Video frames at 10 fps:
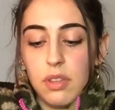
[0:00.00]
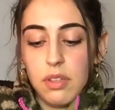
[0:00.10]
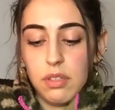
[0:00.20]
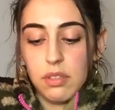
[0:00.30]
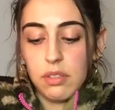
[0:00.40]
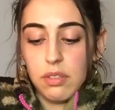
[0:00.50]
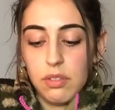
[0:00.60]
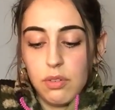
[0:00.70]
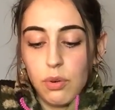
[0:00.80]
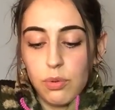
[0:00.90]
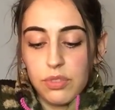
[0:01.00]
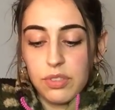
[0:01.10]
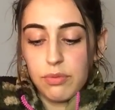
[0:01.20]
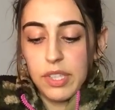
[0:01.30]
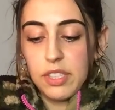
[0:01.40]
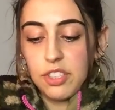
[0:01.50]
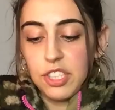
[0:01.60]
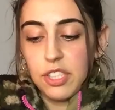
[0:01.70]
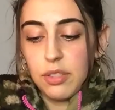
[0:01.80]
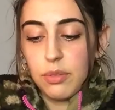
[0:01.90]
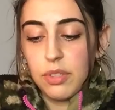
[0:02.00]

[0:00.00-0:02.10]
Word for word: the golden ratio.